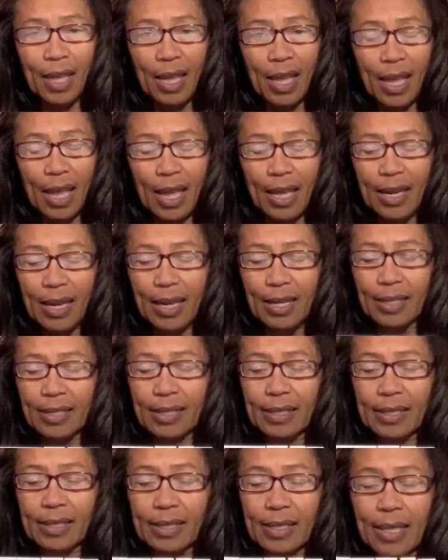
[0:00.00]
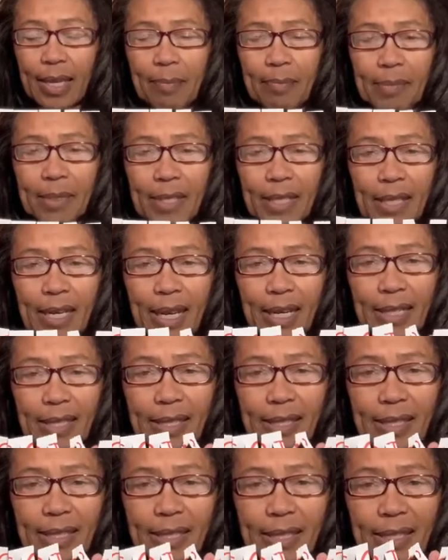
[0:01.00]
And I snipped and I
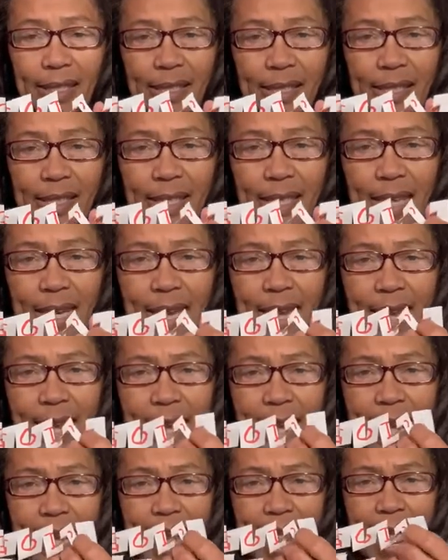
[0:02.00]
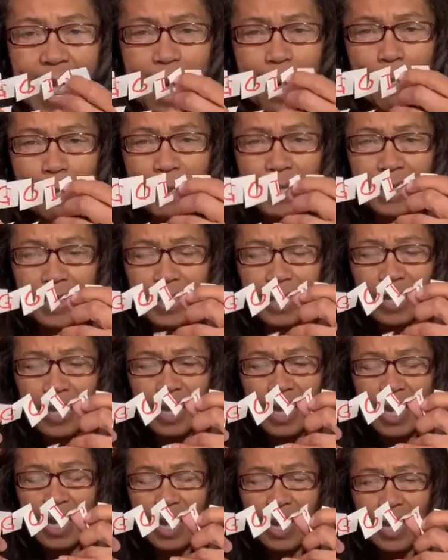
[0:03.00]
snapped
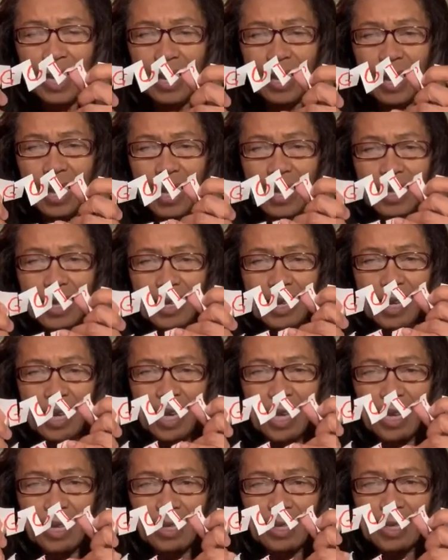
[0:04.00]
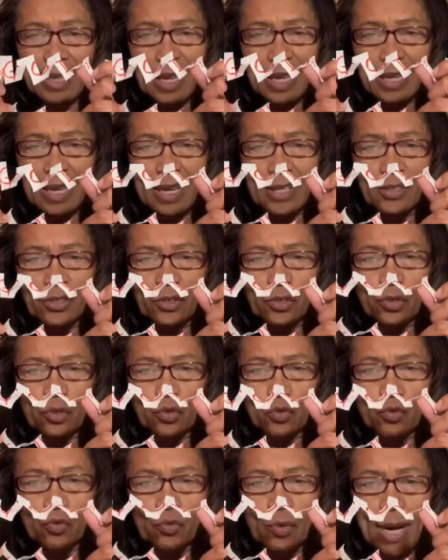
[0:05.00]
and I cut and I
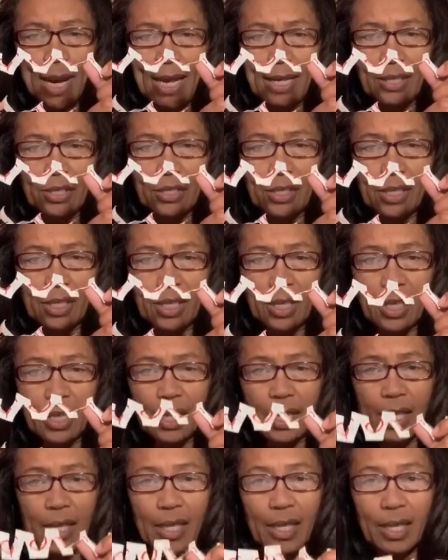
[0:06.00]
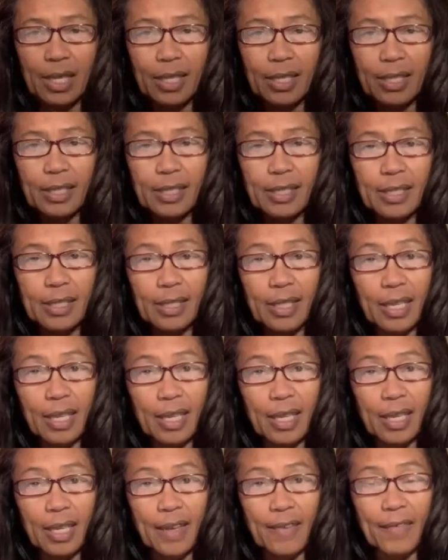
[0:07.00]
stretched to
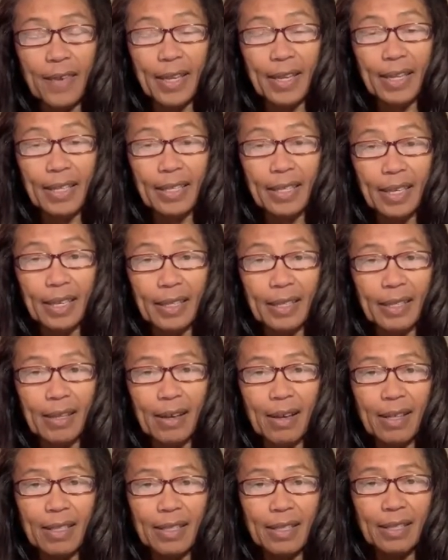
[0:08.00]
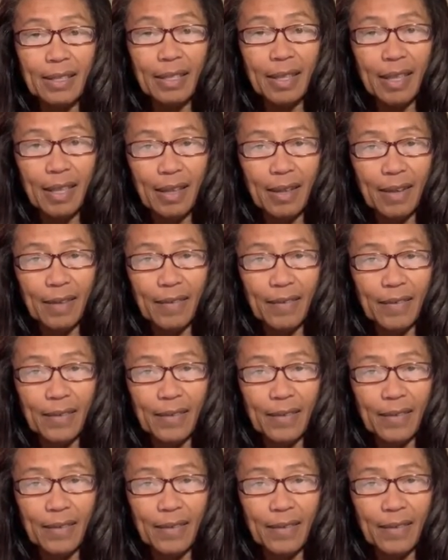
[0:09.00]
see if I could get God's love